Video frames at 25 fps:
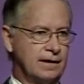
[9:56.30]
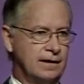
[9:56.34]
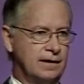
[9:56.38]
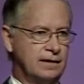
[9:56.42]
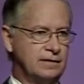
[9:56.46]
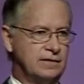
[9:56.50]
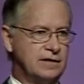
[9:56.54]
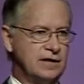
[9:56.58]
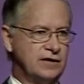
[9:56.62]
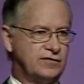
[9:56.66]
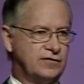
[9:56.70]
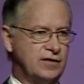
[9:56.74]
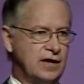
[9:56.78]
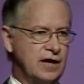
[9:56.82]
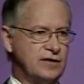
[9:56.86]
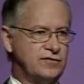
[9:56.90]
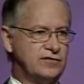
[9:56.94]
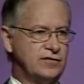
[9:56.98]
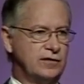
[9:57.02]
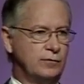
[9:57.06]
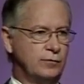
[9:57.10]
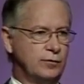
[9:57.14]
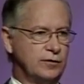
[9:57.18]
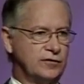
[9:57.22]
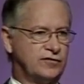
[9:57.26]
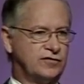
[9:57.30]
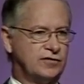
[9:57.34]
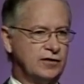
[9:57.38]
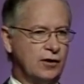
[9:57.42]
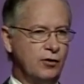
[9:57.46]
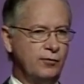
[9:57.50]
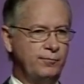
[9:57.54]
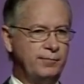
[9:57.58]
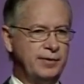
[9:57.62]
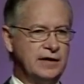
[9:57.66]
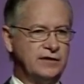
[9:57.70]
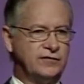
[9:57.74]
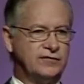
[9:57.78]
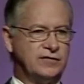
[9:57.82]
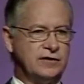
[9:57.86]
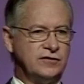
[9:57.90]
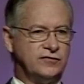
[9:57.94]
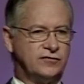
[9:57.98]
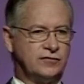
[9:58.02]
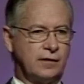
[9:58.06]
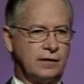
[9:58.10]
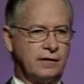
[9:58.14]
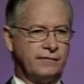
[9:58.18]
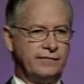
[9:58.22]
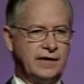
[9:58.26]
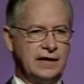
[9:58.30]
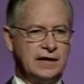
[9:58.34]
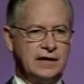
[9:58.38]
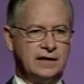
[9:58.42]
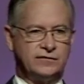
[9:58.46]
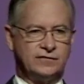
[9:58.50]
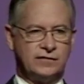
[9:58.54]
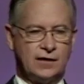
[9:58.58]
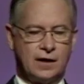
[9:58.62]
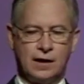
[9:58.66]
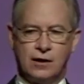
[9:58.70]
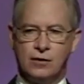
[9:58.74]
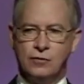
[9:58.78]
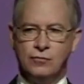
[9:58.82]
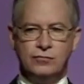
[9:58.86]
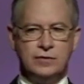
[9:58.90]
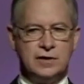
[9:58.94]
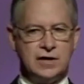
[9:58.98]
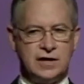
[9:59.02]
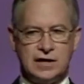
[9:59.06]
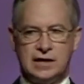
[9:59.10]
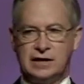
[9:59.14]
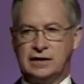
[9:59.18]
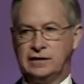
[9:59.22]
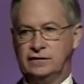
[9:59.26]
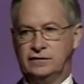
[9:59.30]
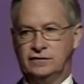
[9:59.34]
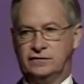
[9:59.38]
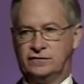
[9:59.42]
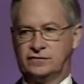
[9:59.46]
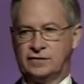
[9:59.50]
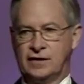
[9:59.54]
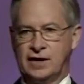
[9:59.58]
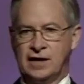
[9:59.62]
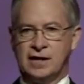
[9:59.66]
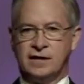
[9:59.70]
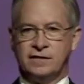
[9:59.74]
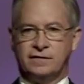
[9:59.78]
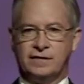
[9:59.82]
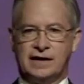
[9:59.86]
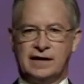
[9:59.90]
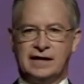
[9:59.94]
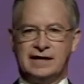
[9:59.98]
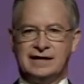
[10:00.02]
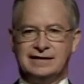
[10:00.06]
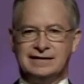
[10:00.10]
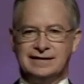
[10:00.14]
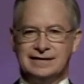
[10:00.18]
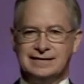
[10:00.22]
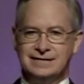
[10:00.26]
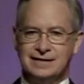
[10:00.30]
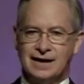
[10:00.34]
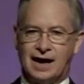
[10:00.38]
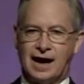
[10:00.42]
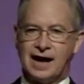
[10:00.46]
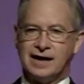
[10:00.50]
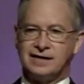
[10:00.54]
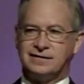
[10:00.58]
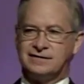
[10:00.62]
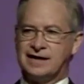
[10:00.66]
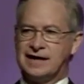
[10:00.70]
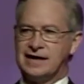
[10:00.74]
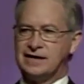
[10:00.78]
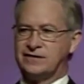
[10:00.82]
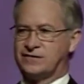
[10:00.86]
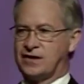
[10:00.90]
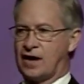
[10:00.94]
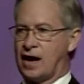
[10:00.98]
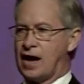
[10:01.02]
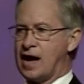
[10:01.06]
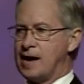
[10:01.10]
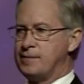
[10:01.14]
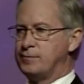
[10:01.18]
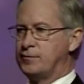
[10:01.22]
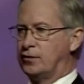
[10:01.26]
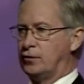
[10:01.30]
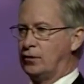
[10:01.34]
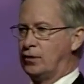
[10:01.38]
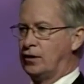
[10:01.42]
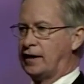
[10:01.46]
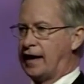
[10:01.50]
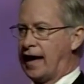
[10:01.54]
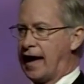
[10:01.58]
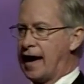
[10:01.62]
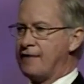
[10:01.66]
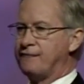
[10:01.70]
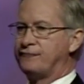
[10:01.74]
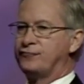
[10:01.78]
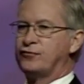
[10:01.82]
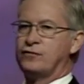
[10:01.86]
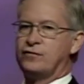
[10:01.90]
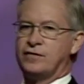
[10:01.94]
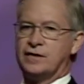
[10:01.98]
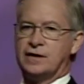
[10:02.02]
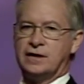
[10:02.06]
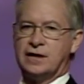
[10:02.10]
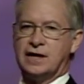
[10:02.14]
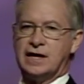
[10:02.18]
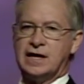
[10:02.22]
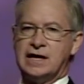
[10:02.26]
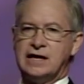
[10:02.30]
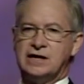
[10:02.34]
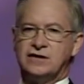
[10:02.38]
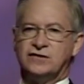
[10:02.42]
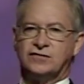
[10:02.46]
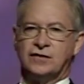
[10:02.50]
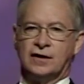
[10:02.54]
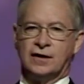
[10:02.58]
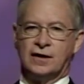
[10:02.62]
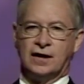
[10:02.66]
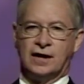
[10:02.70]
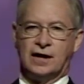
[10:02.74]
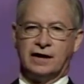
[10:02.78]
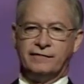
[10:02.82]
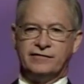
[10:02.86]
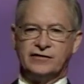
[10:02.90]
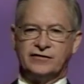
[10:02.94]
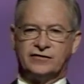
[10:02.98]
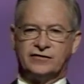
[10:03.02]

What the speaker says: This agent was so busy serving his own needs that he did not take time to look after the needs of his